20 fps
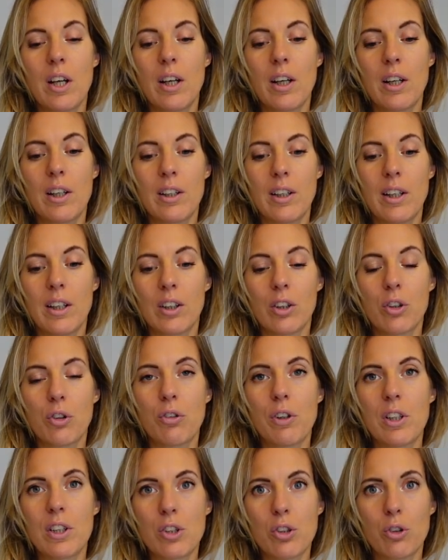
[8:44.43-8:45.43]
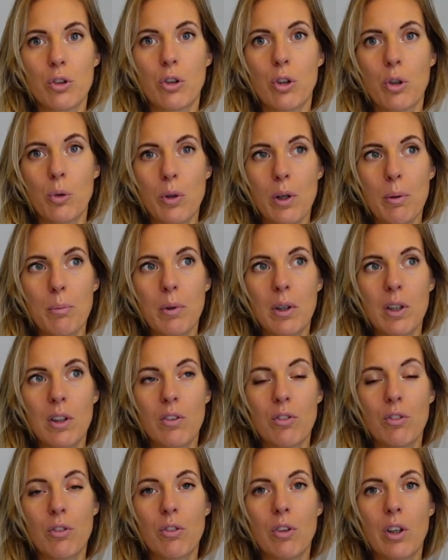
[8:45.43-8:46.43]
increase your
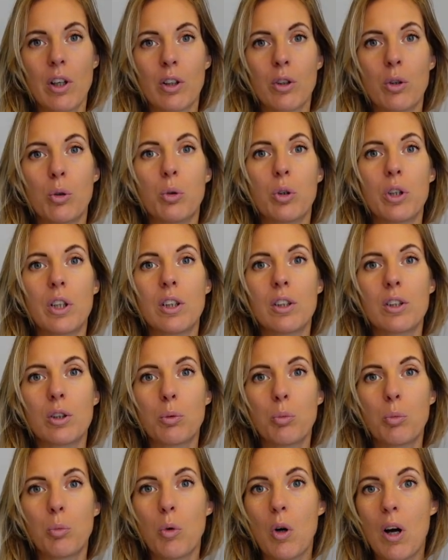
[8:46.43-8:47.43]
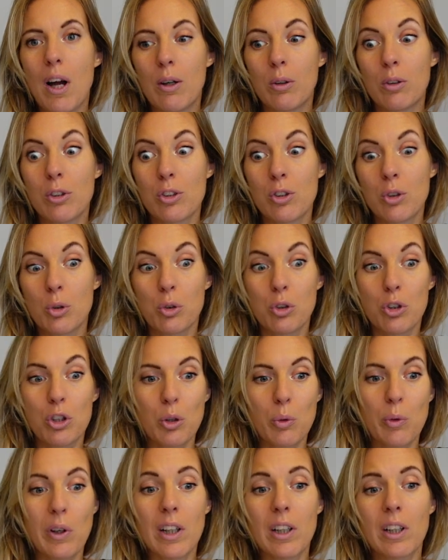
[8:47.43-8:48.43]
equipment according to what else you're
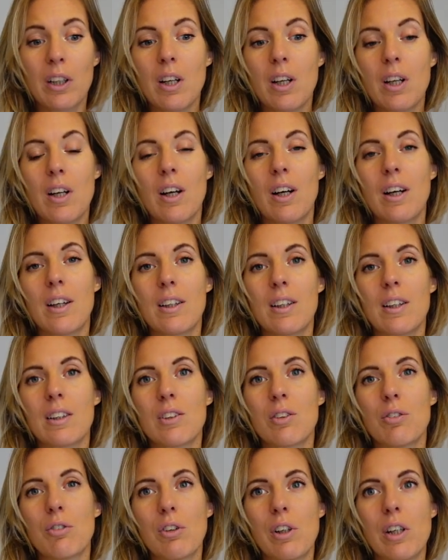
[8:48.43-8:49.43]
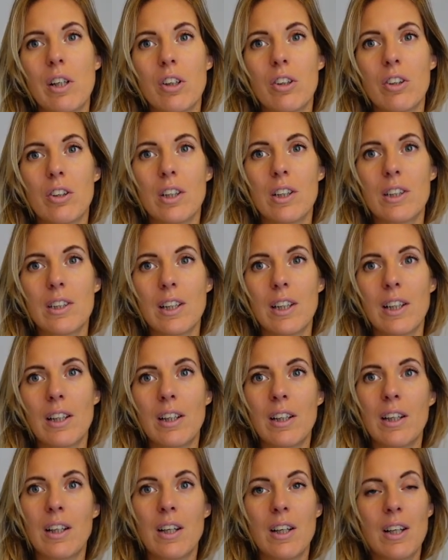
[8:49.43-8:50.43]
doing, I think it's a really good
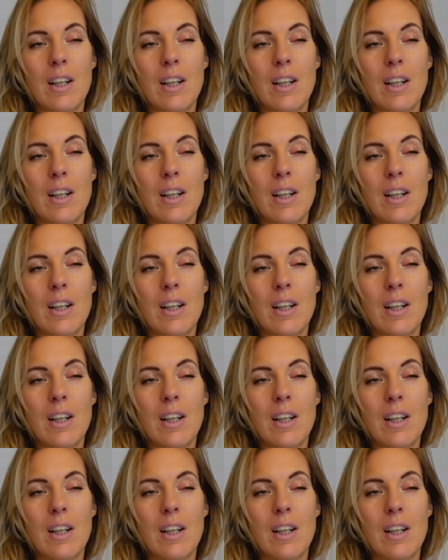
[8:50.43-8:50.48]
idea.